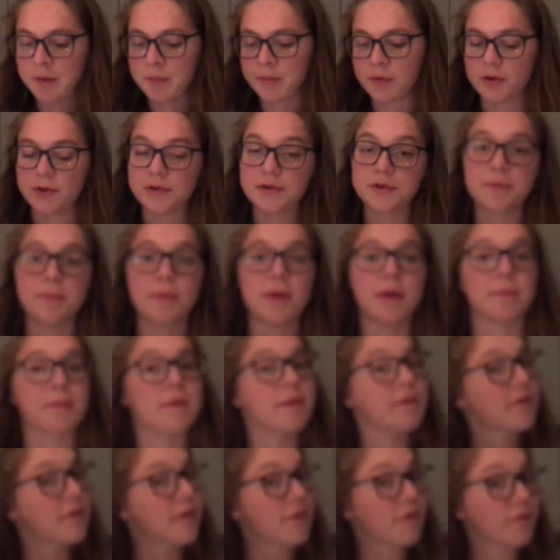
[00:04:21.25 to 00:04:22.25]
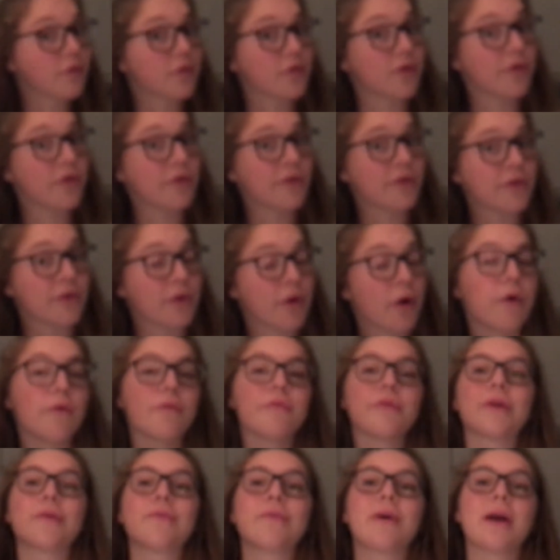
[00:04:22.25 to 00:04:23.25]
I'm going to make myself another
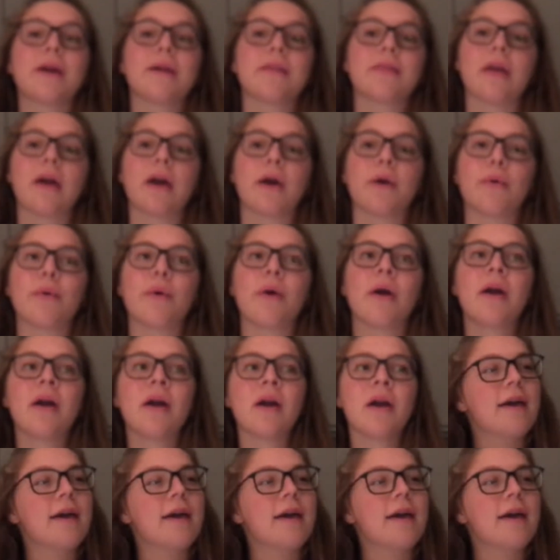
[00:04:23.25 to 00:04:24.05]
coffee right now,